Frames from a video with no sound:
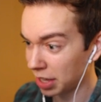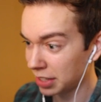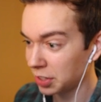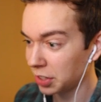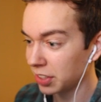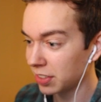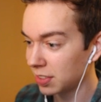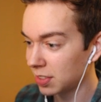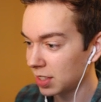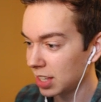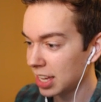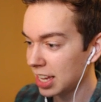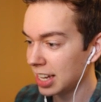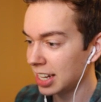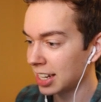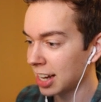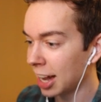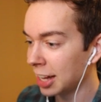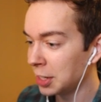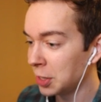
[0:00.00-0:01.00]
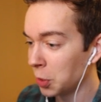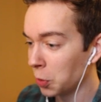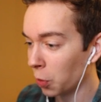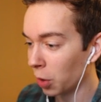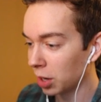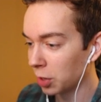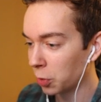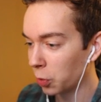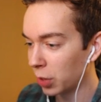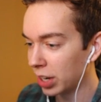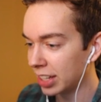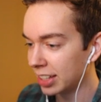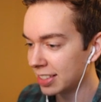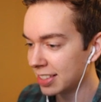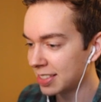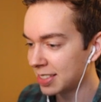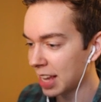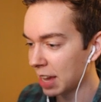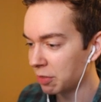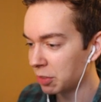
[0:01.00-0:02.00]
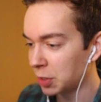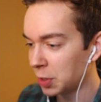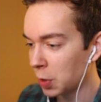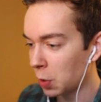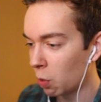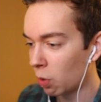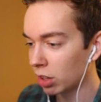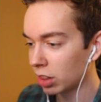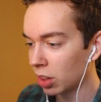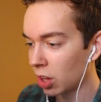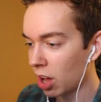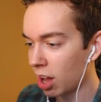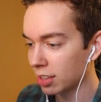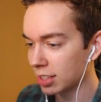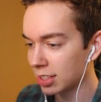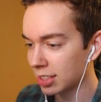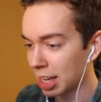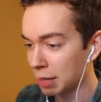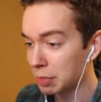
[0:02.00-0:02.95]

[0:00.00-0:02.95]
As you can see, 91 wins, 71 losses.